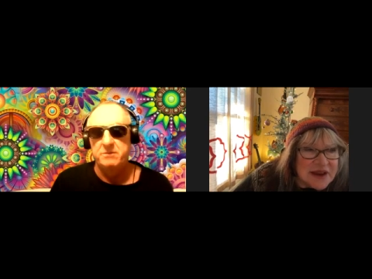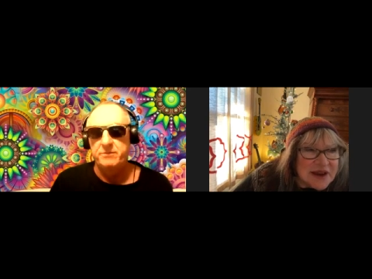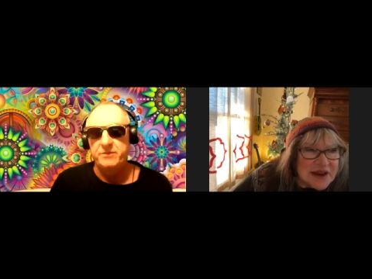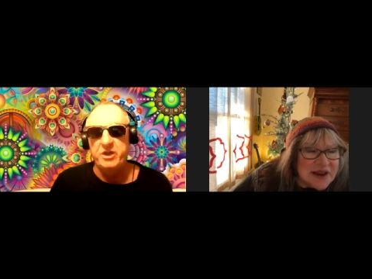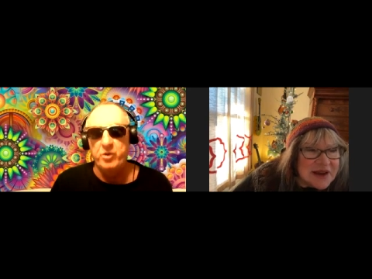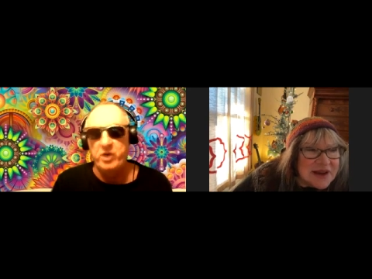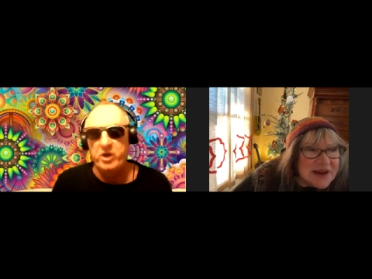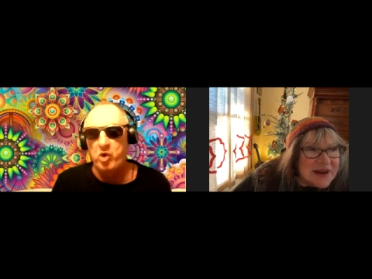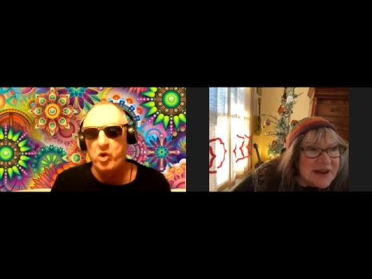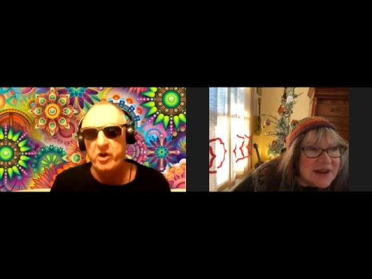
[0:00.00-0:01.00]
Speaker 1: that you
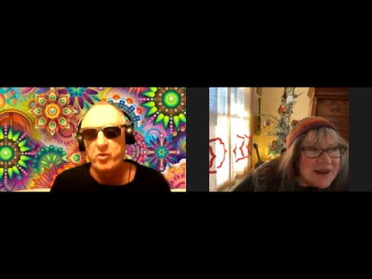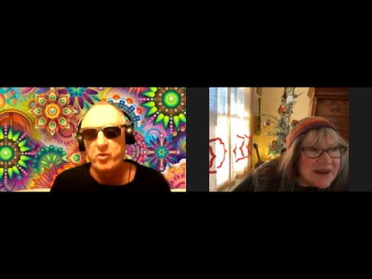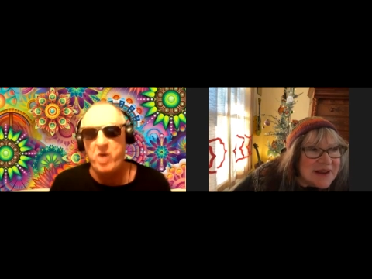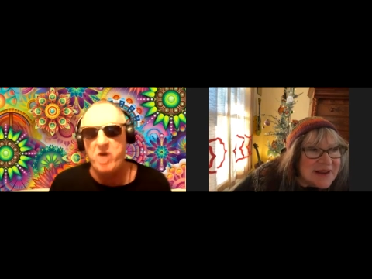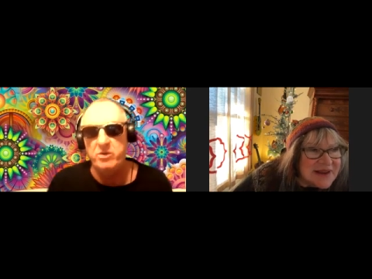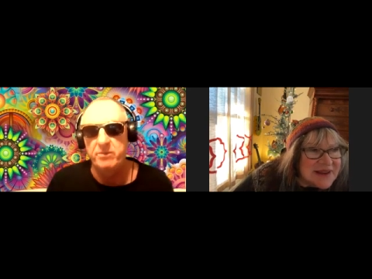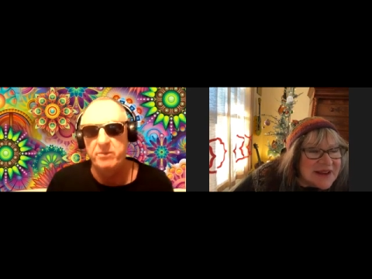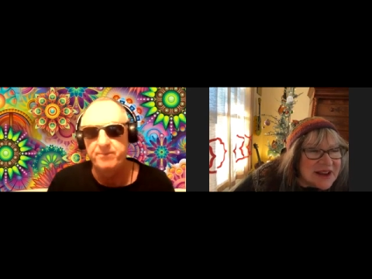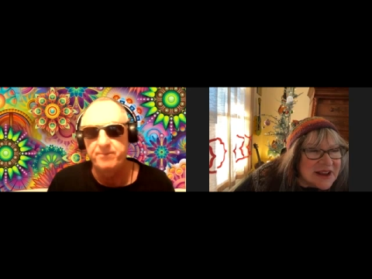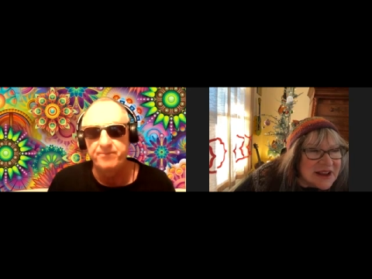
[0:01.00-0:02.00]
recorded and wrote?
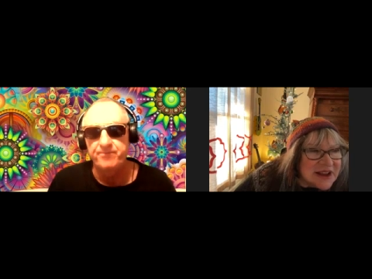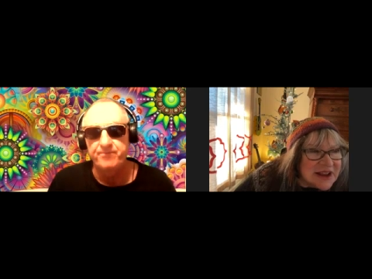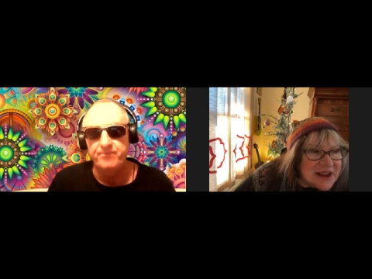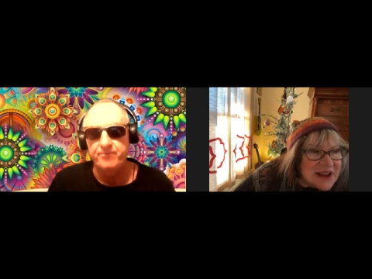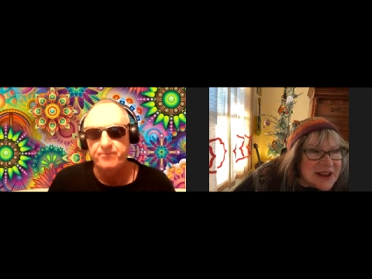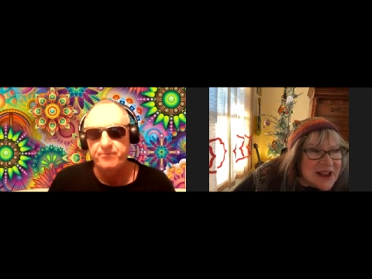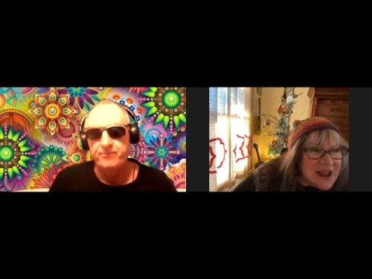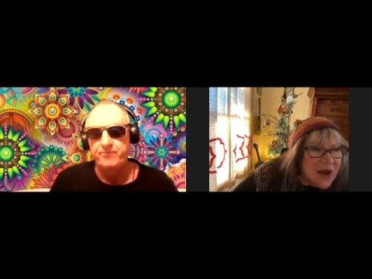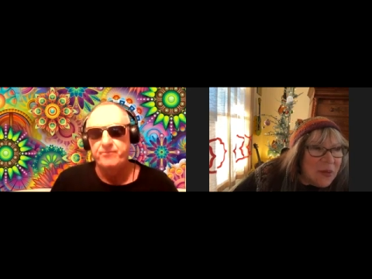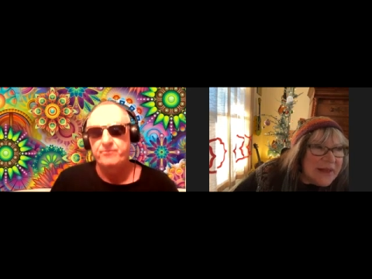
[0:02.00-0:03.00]

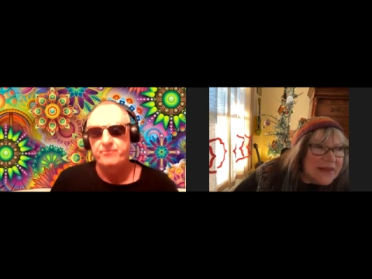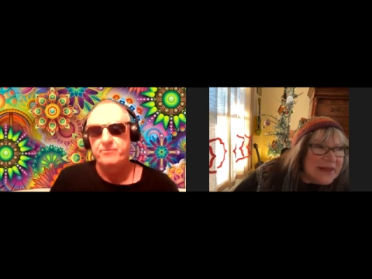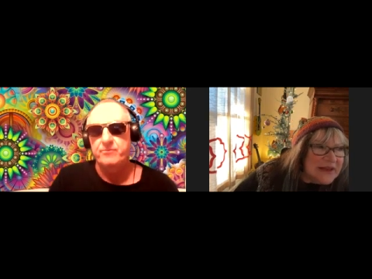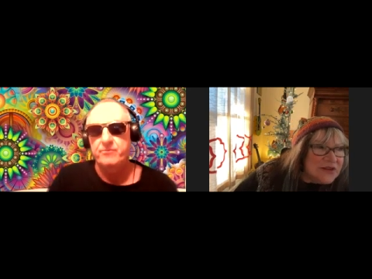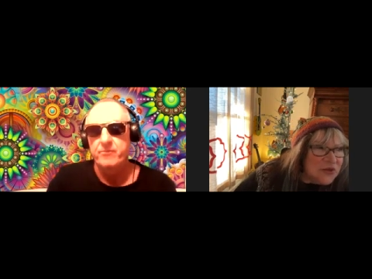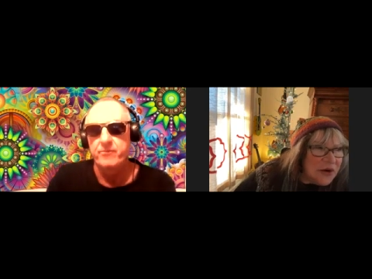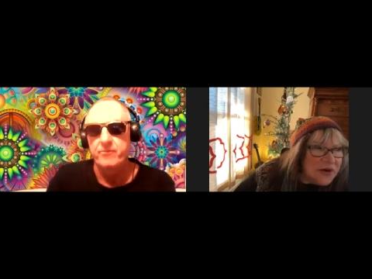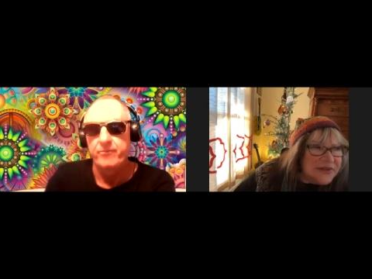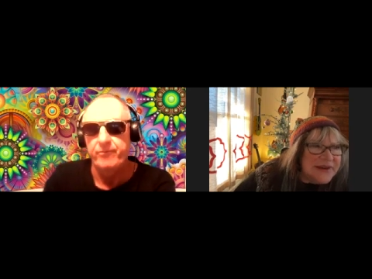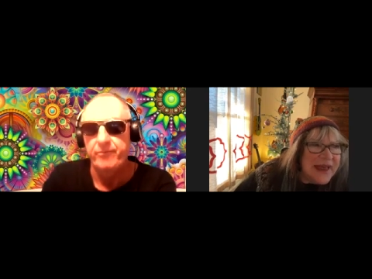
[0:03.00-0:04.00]
Speaker 2: Well, as
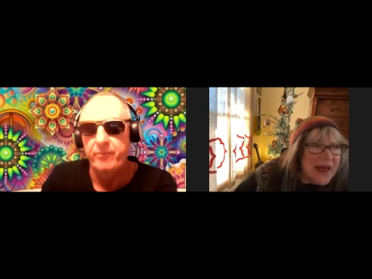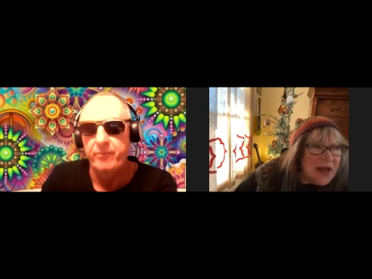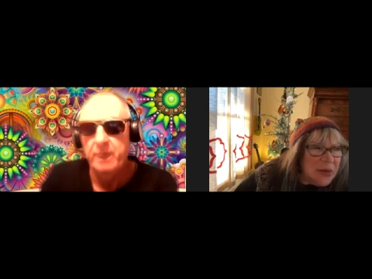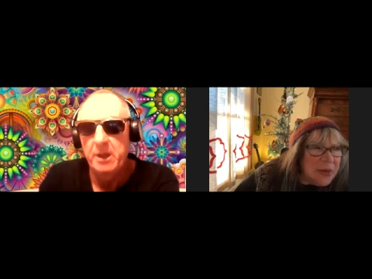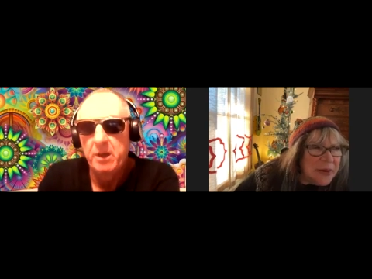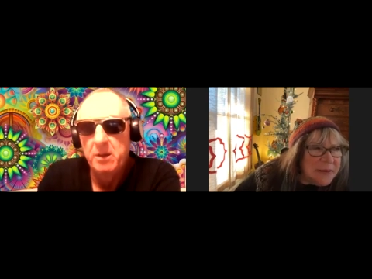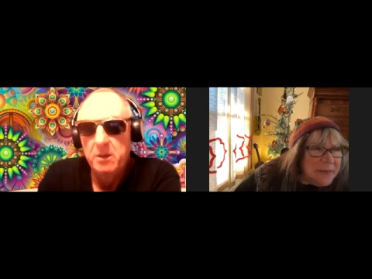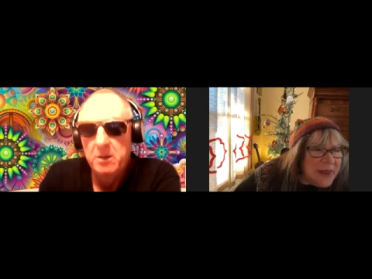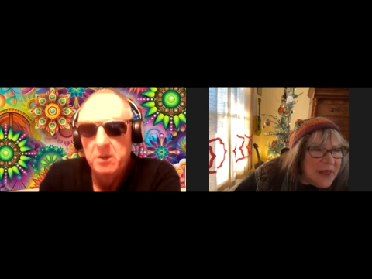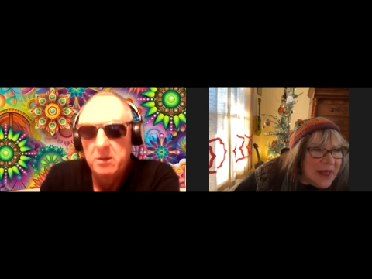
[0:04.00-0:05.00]
far as an
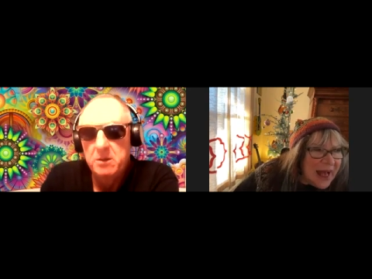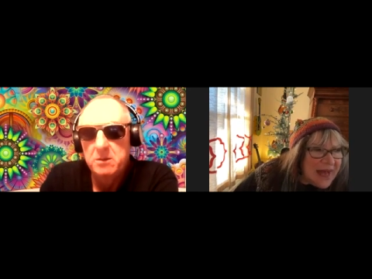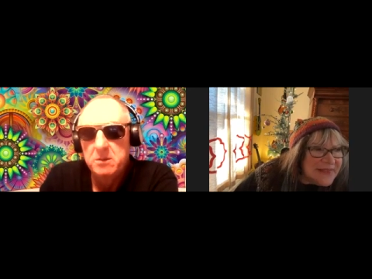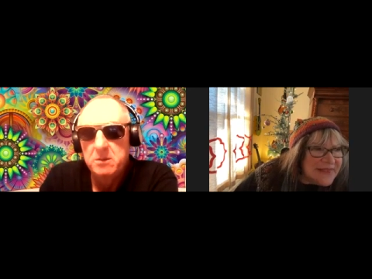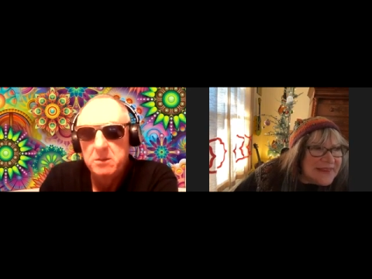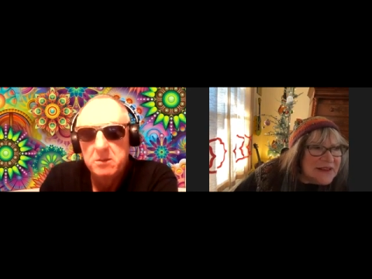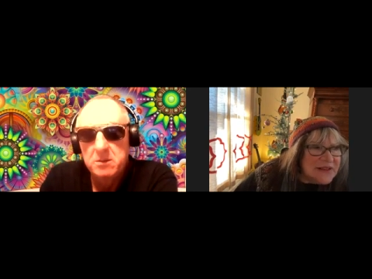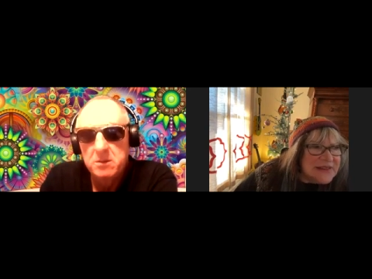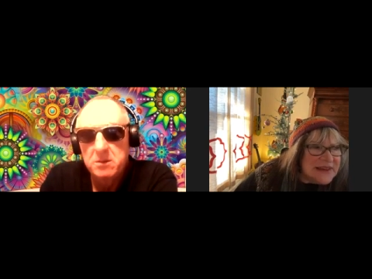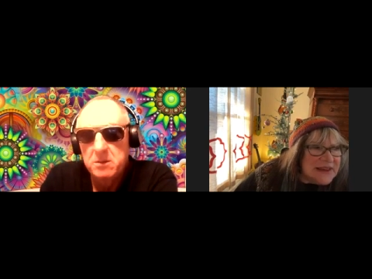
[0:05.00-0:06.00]
album, I
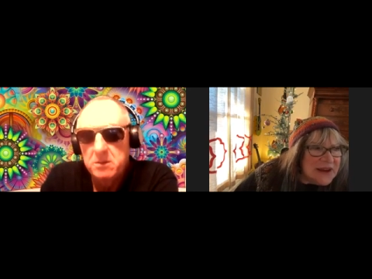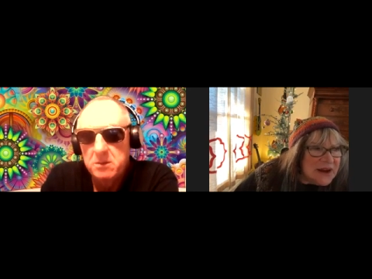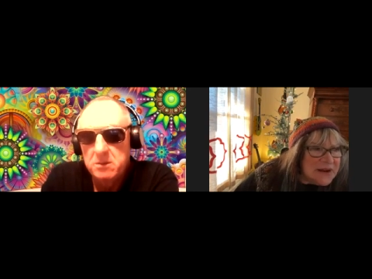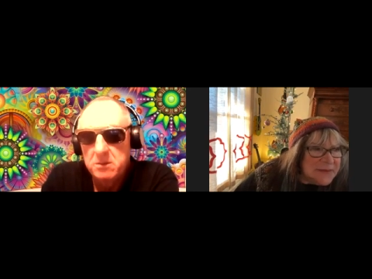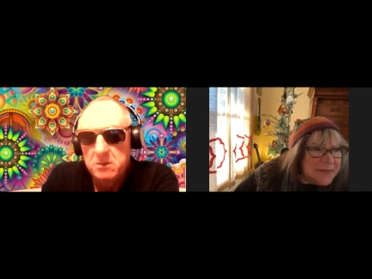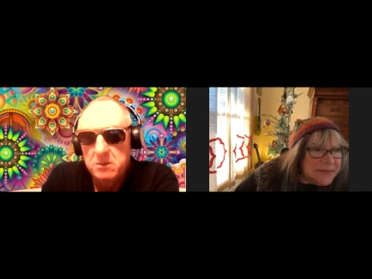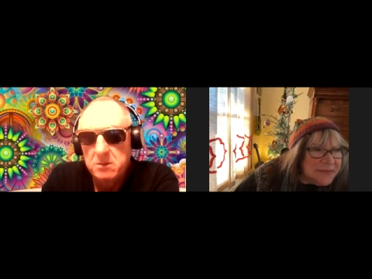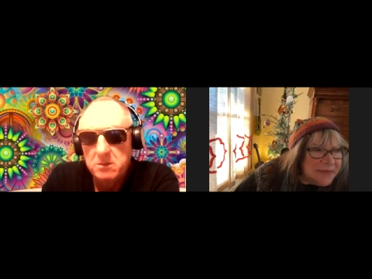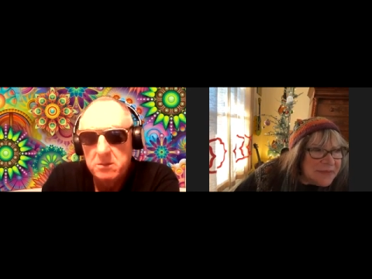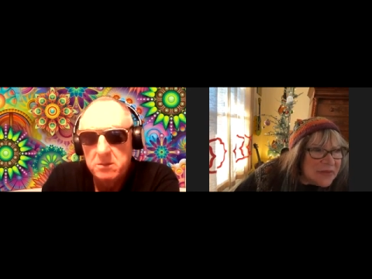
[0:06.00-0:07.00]
think the
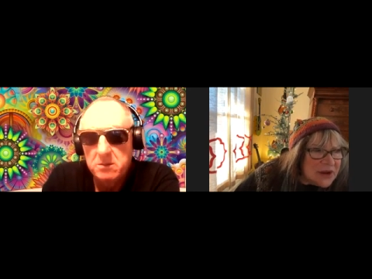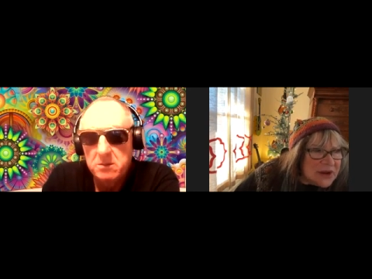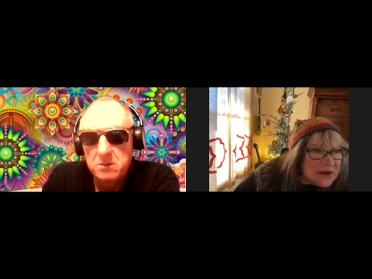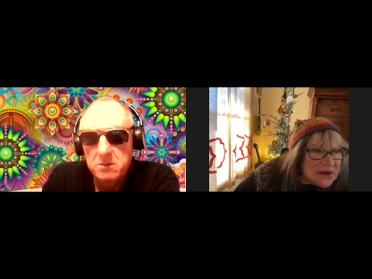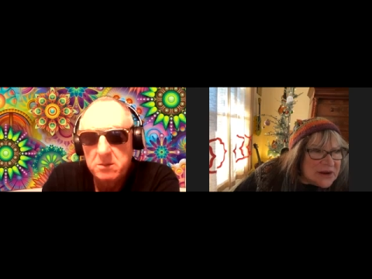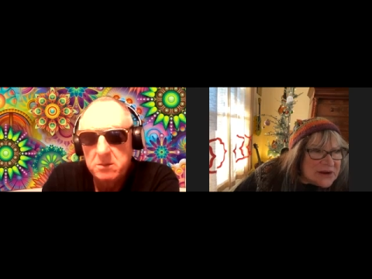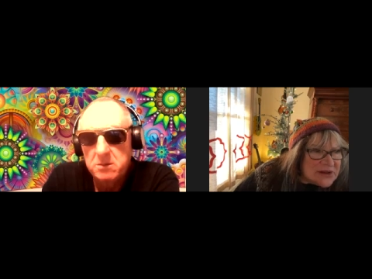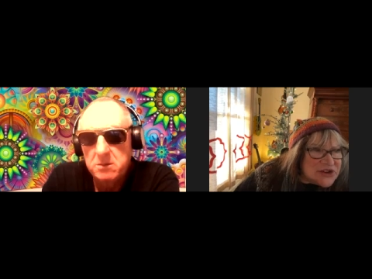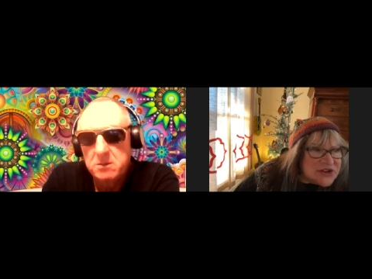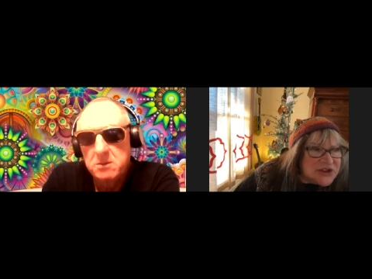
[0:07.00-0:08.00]
um,
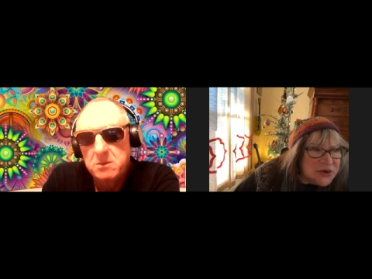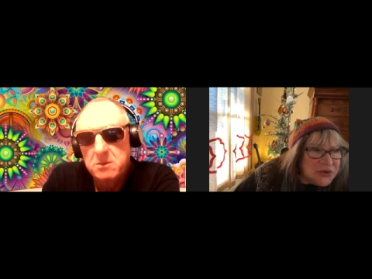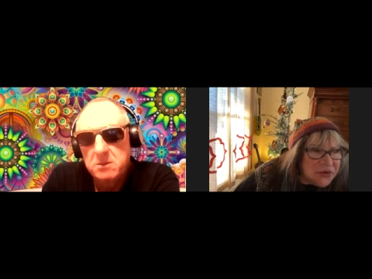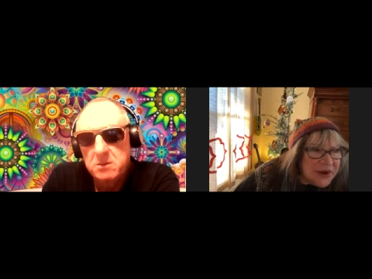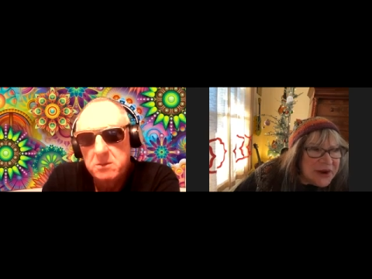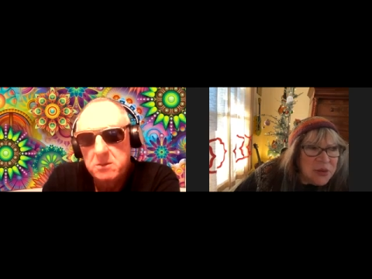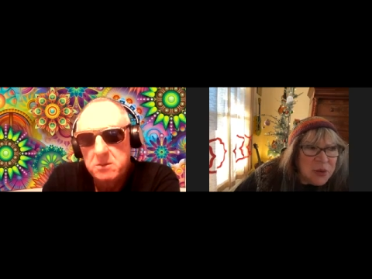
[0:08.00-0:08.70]
the Stoneground